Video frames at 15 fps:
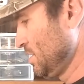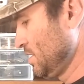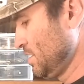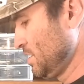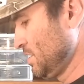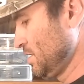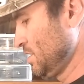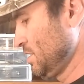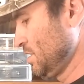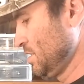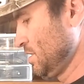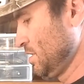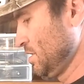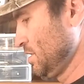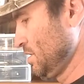pull
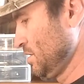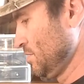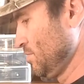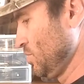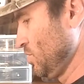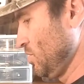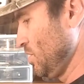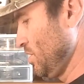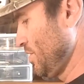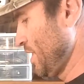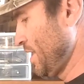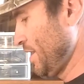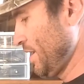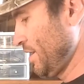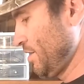all
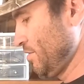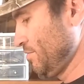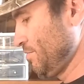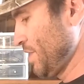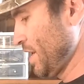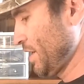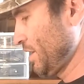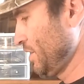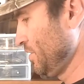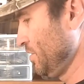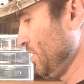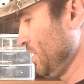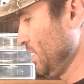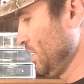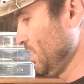that out back
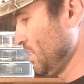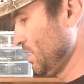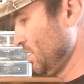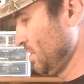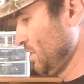in the